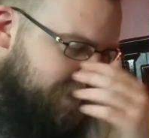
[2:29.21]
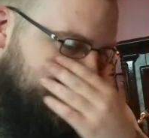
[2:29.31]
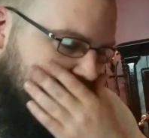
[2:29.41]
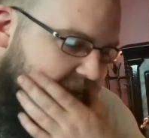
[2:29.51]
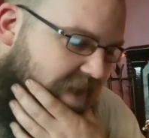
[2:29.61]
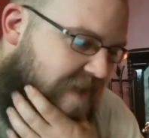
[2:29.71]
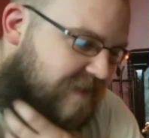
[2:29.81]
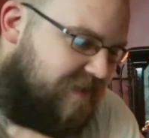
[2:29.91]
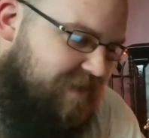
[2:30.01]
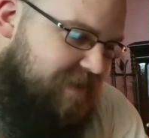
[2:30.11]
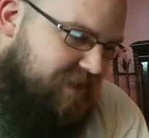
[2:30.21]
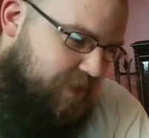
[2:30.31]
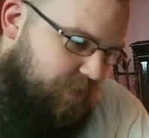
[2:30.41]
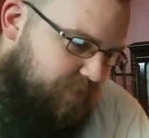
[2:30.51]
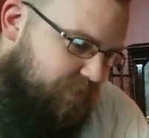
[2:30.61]
And
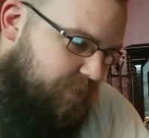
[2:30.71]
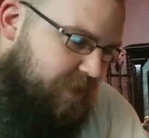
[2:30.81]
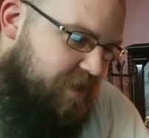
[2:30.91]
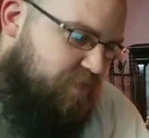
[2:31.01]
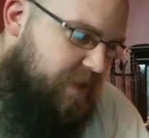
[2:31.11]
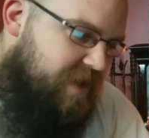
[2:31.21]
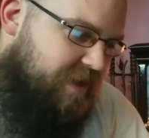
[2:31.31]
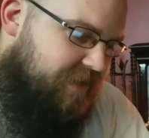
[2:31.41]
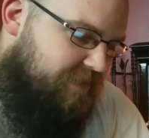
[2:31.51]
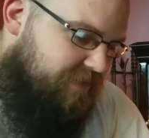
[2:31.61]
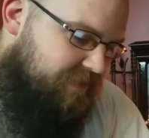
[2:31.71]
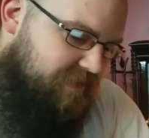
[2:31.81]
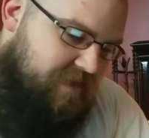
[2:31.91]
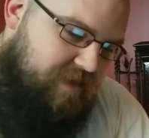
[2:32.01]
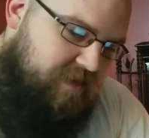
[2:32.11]
going through each week and
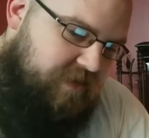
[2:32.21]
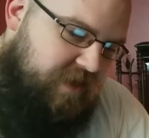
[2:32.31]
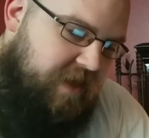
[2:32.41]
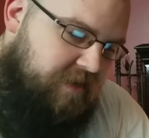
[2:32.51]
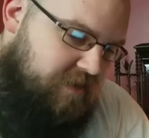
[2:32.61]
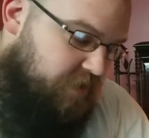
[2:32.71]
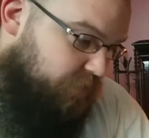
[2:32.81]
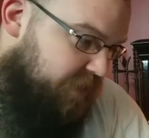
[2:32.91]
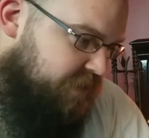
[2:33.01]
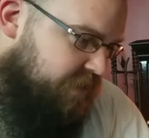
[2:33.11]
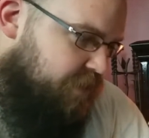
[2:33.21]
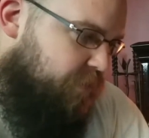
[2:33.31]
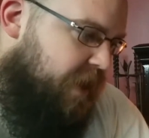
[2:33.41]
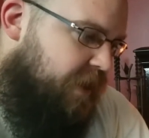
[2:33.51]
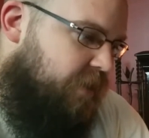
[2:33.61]
reading the
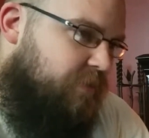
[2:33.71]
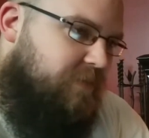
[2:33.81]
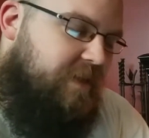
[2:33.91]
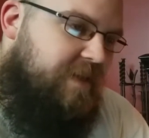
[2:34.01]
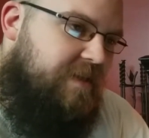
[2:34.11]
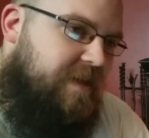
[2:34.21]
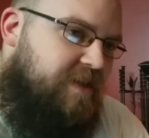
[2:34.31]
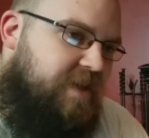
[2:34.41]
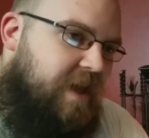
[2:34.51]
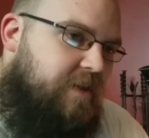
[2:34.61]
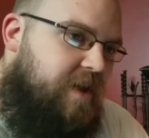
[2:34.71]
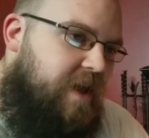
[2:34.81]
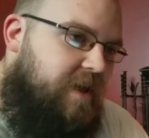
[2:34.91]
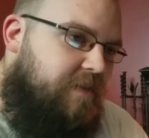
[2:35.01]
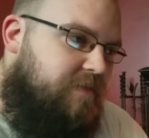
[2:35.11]
new Agon released each
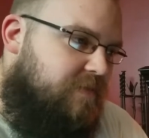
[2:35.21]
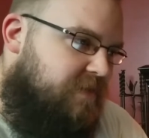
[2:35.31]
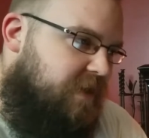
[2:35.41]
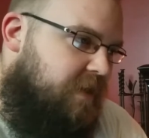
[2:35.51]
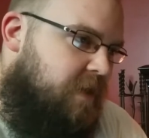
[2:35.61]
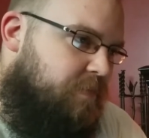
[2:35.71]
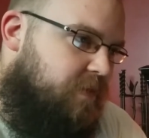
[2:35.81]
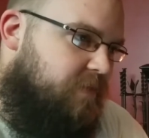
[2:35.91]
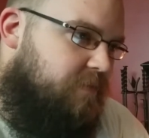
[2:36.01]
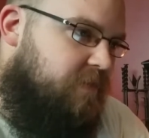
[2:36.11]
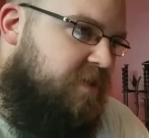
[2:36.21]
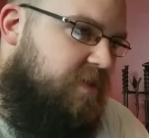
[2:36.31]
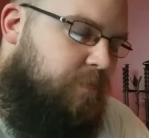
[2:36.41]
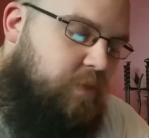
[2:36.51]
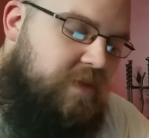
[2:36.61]
Saturday, and setting up the
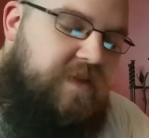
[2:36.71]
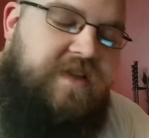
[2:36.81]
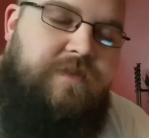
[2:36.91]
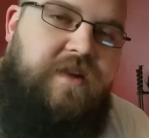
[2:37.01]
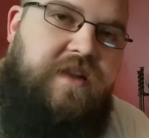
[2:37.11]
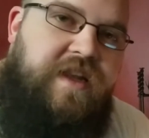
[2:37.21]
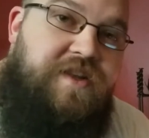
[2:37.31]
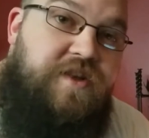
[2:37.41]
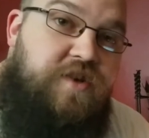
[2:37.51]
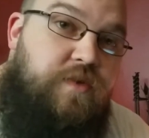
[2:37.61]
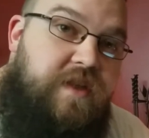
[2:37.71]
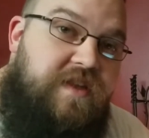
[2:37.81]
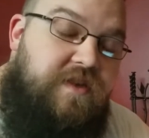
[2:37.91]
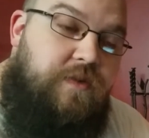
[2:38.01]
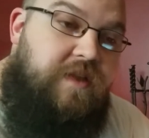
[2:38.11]
support system I'll need to do
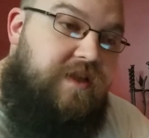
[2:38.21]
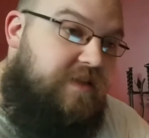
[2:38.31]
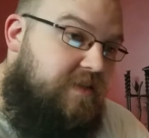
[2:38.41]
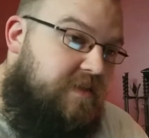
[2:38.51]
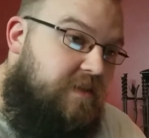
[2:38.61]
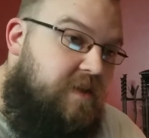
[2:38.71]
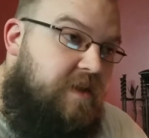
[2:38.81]
these new things, because